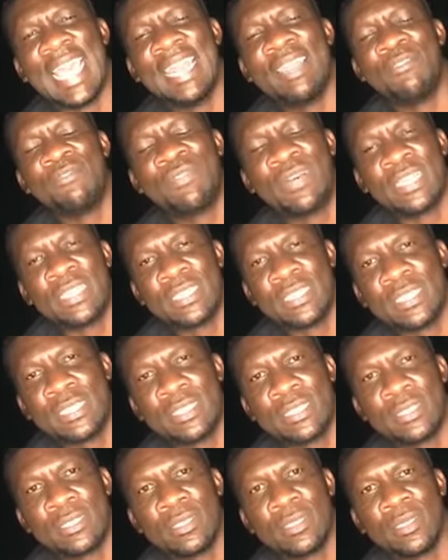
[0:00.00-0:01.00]

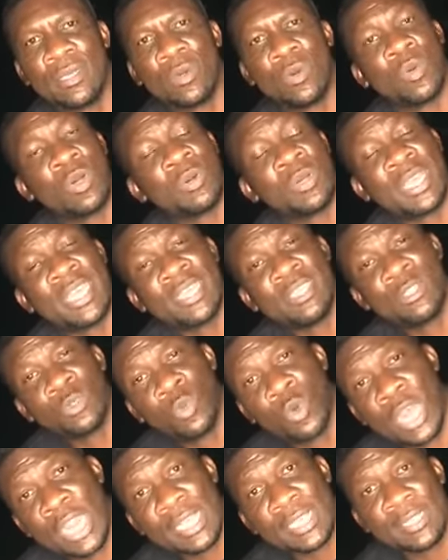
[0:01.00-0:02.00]
elephants. Well,
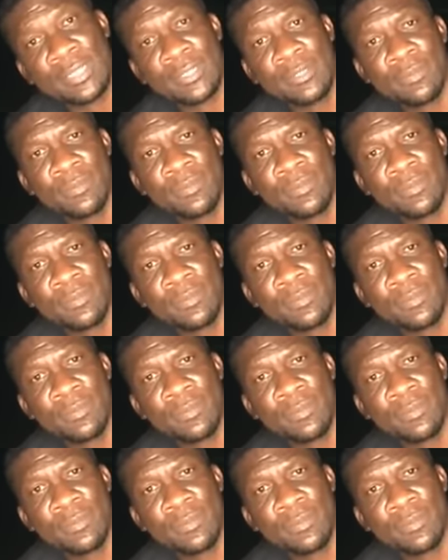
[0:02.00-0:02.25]
guess what?